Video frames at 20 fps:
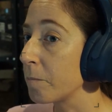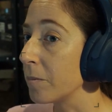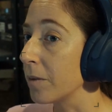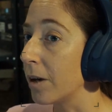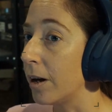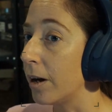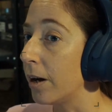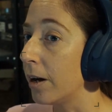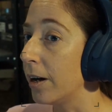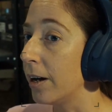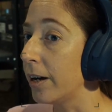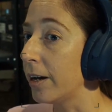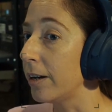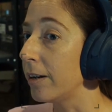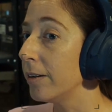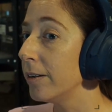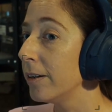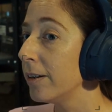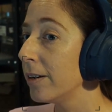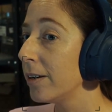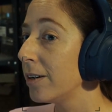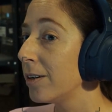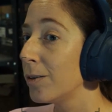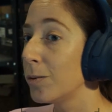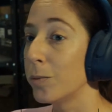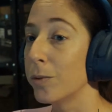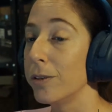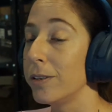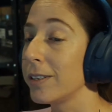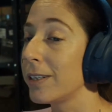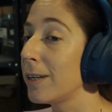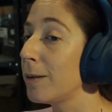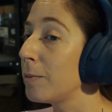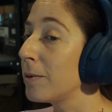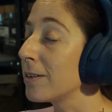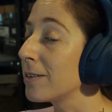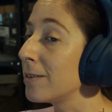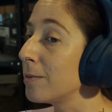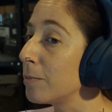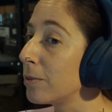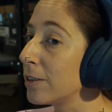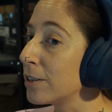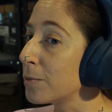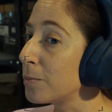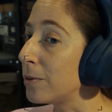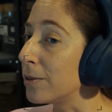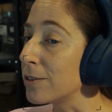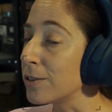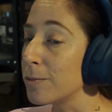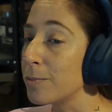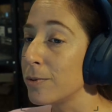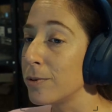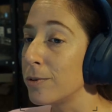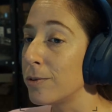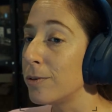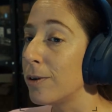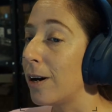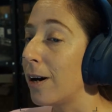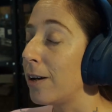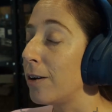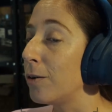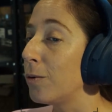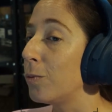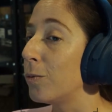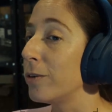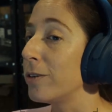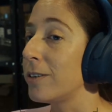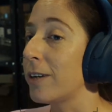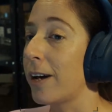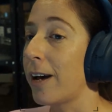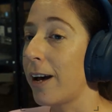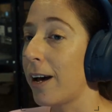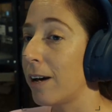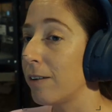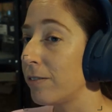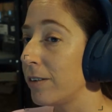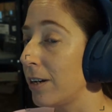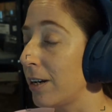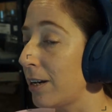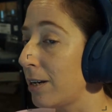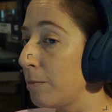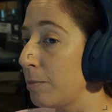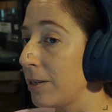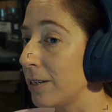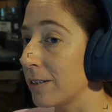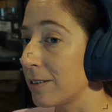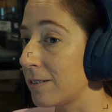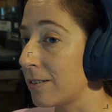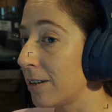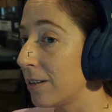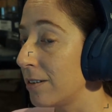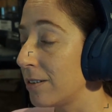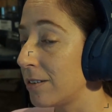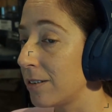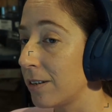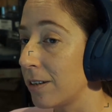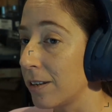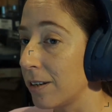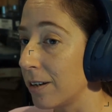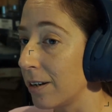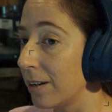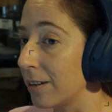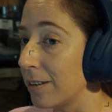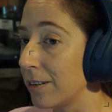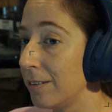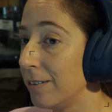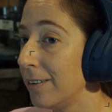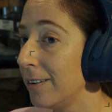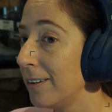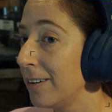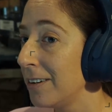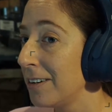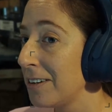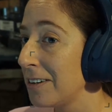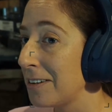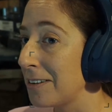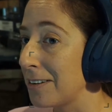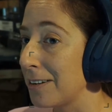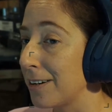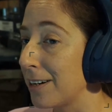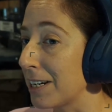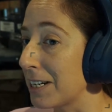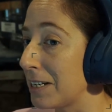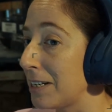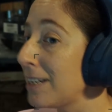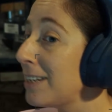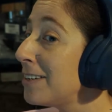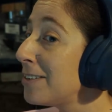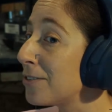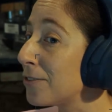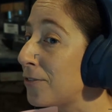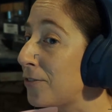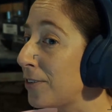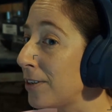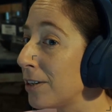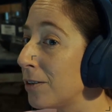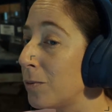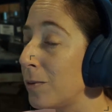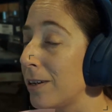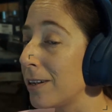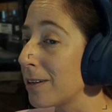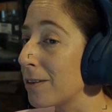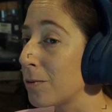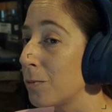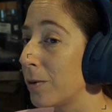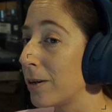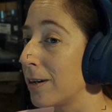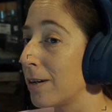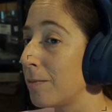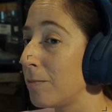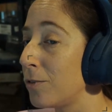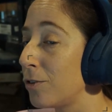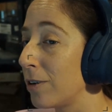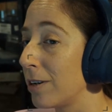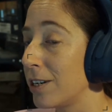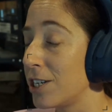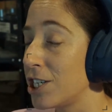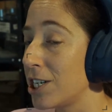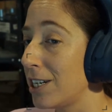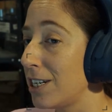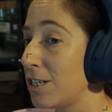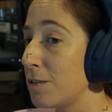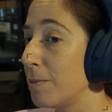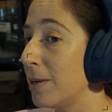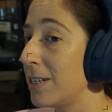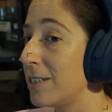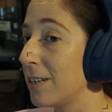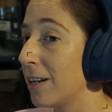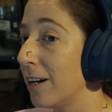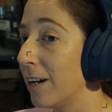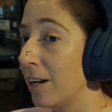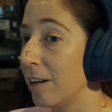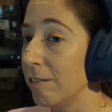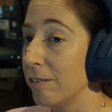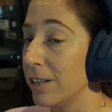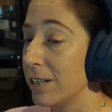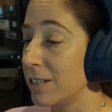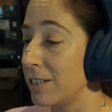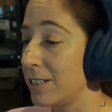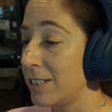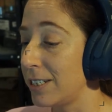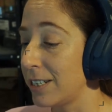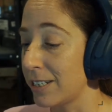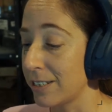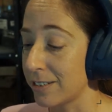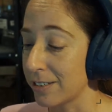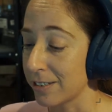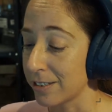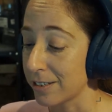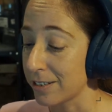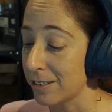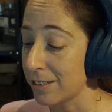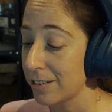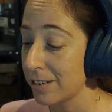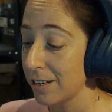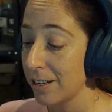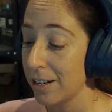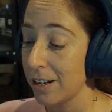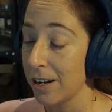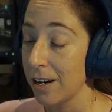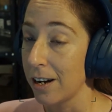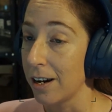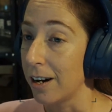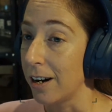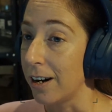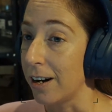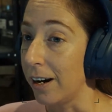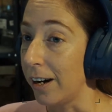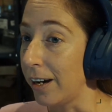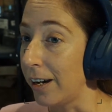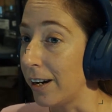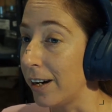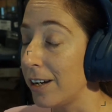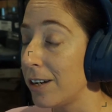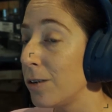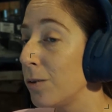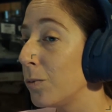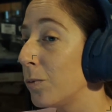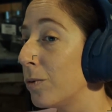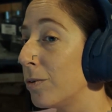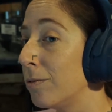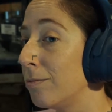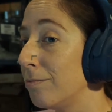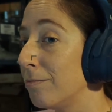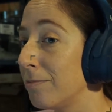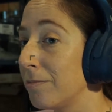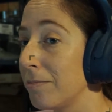I want to keep it as simple as possible. I don't want to have an ABS sensor that I can interfere with when I'm trying to change my tire in a desert. I don't want